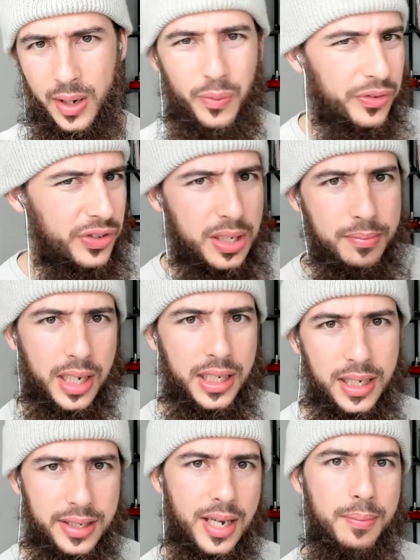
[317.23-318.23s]
And we've seen many
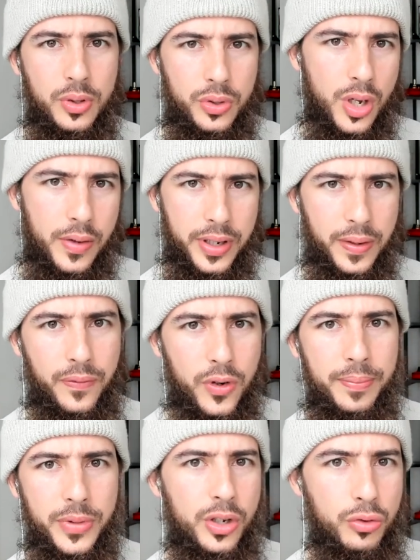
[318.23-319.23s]
examples of it
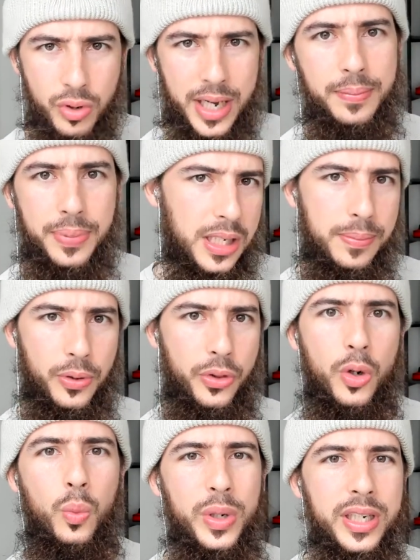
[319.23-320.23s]
from the great people
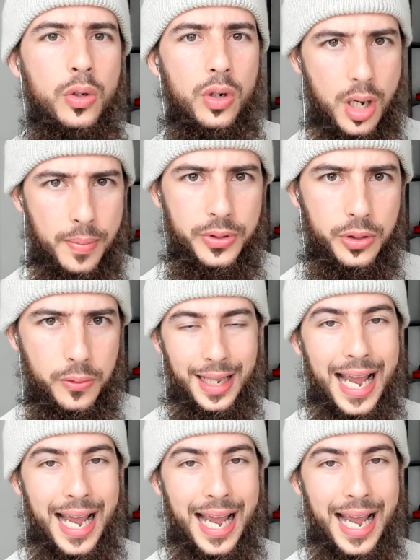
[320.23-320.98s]
that we look up to.